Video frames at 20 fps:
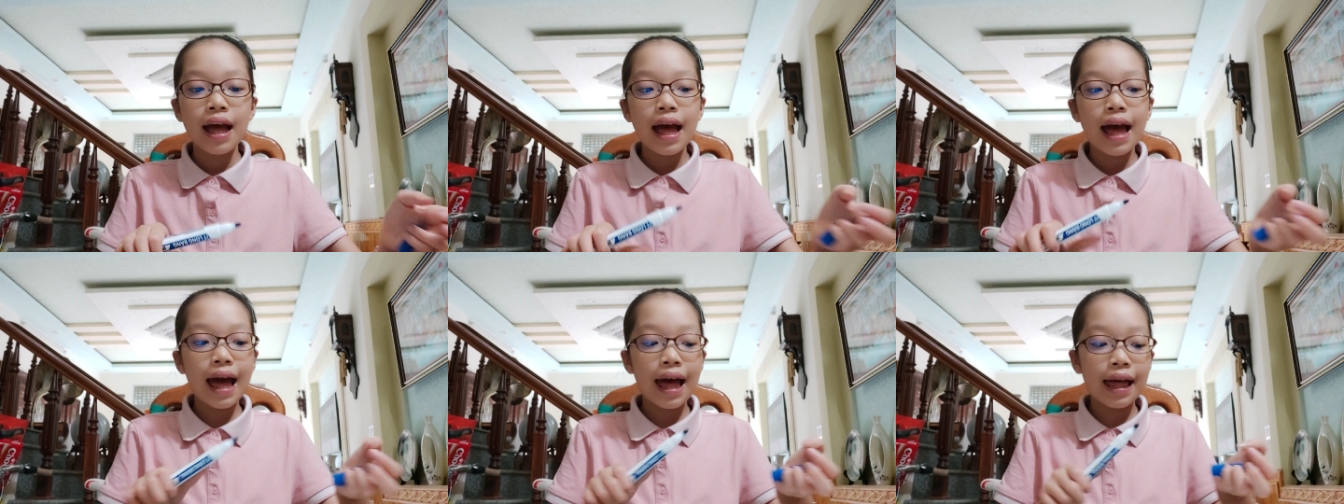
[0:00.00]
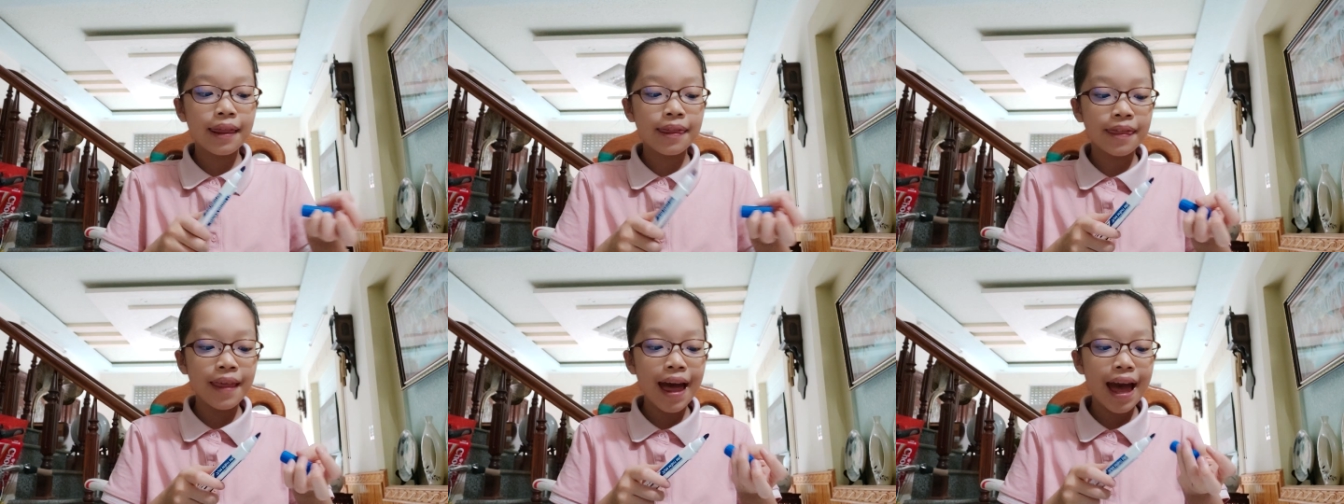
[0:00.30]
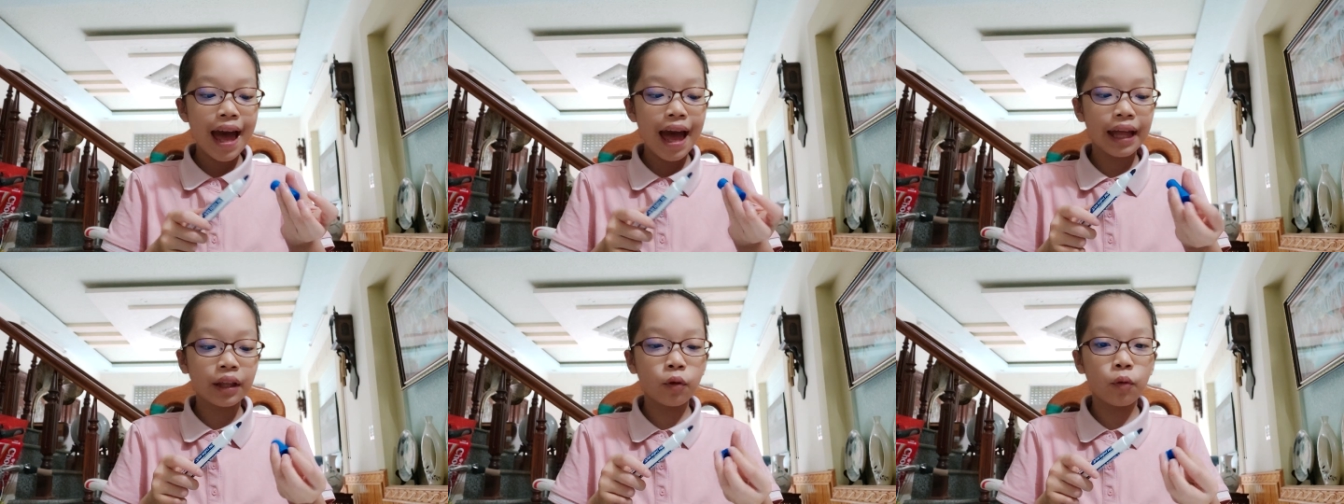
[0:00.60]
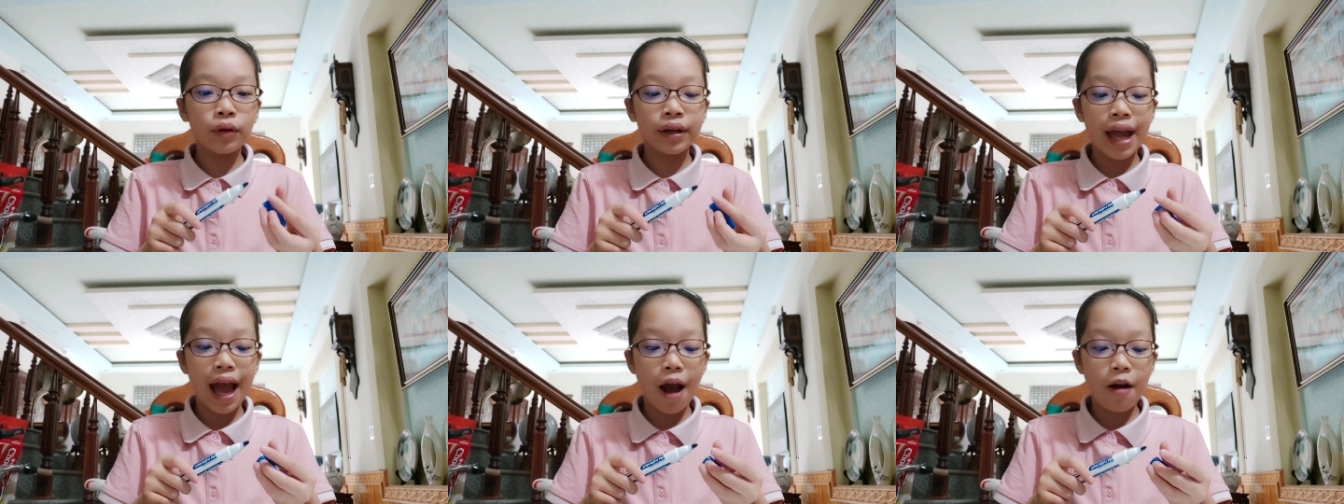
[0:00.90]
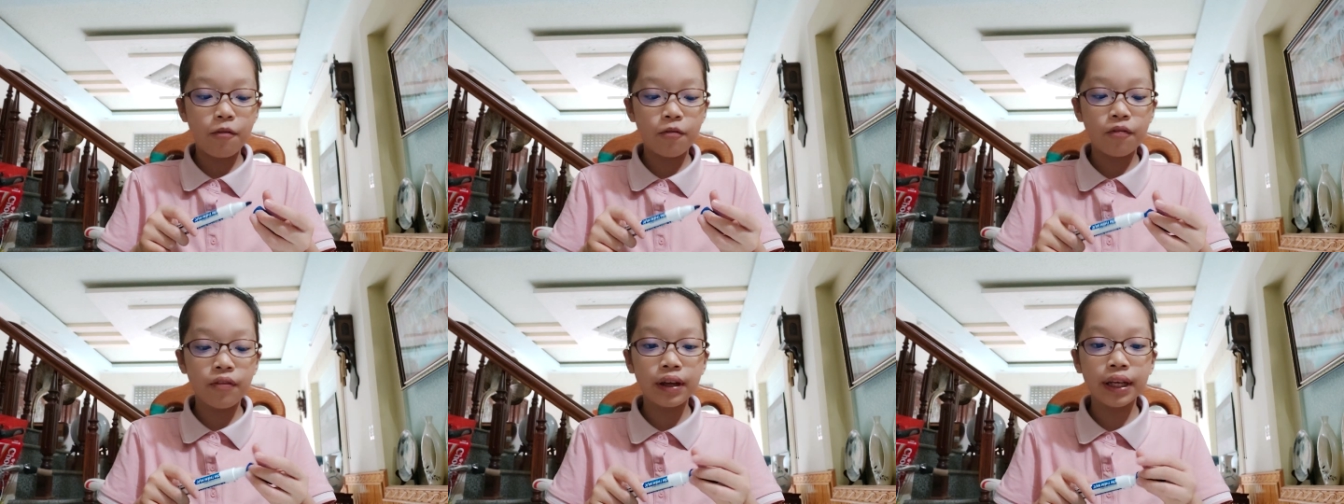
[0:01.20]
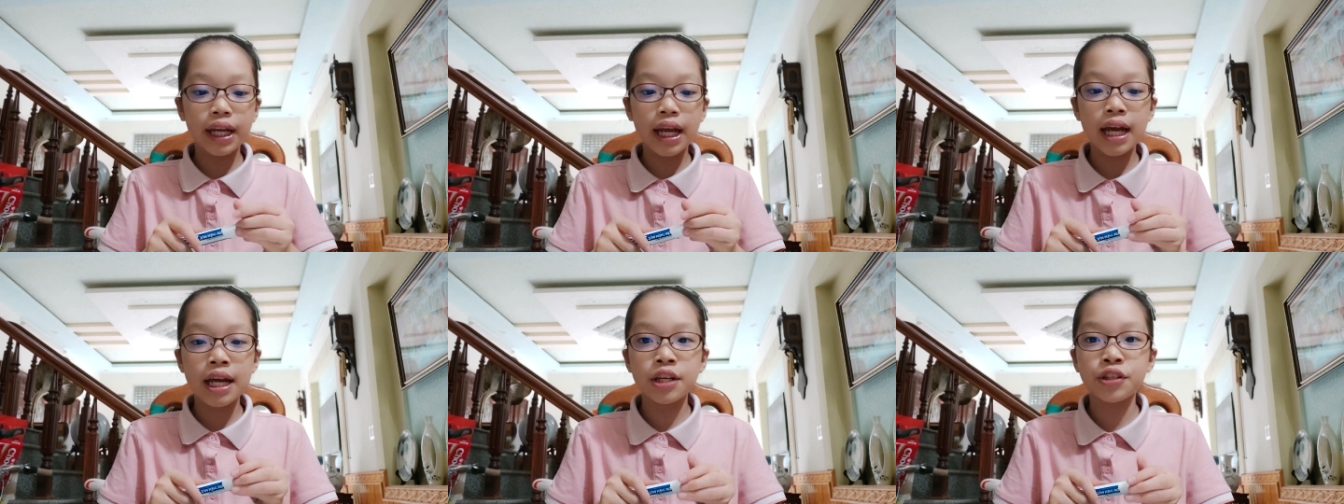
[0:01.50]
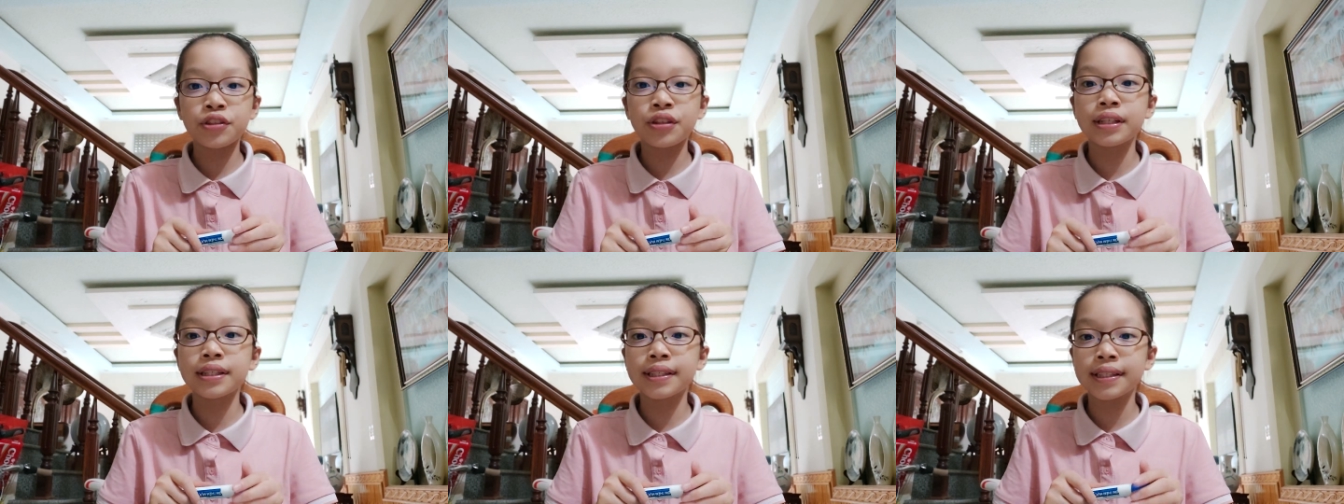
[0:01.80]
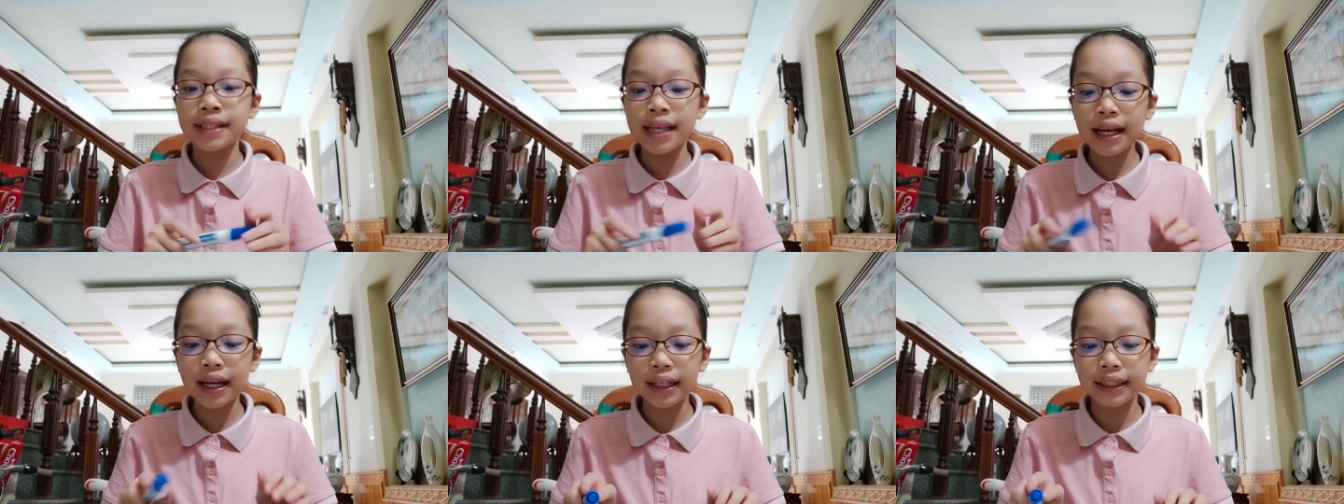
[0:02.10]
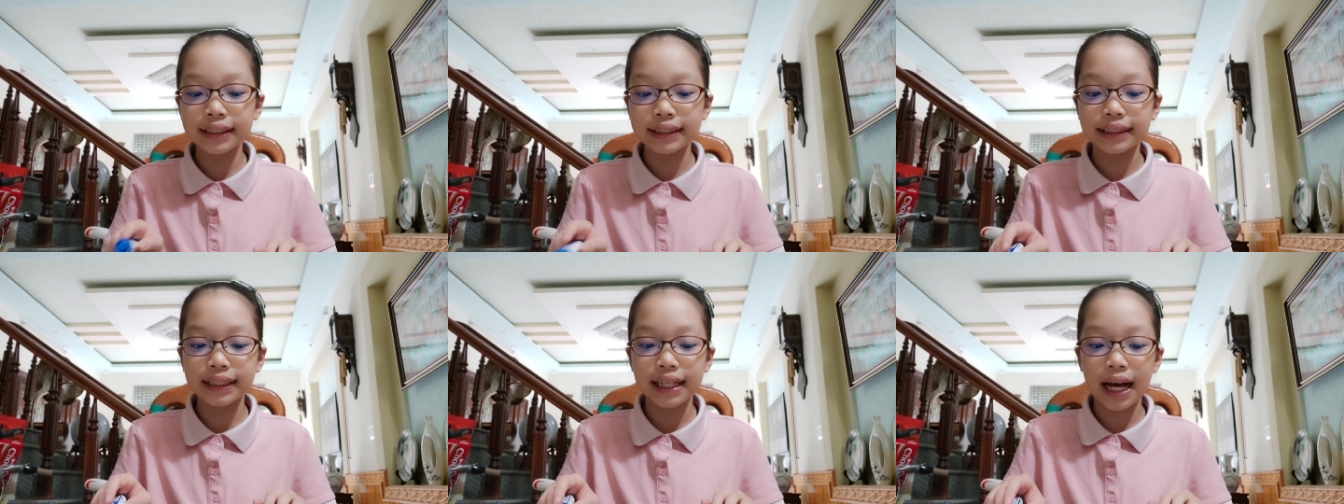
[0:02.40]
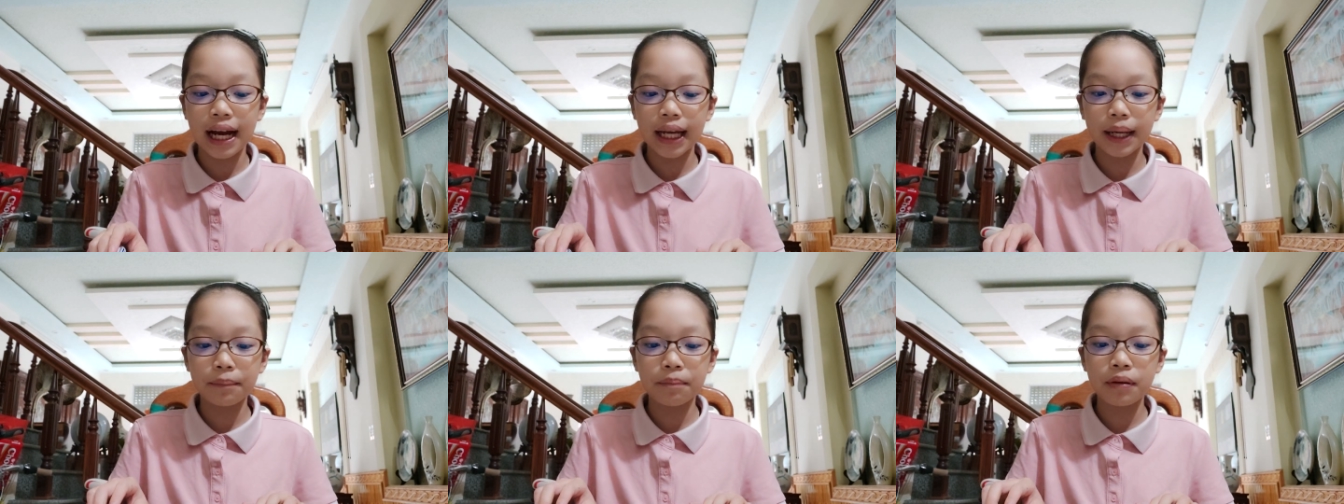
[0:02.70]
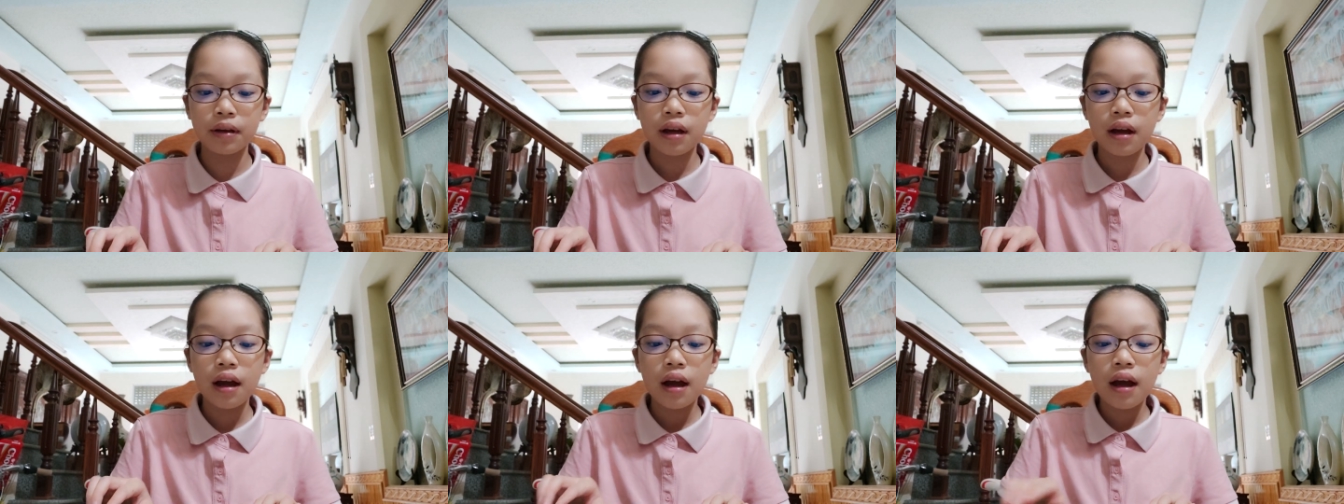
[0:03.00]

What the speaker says: And then we have finished the second type.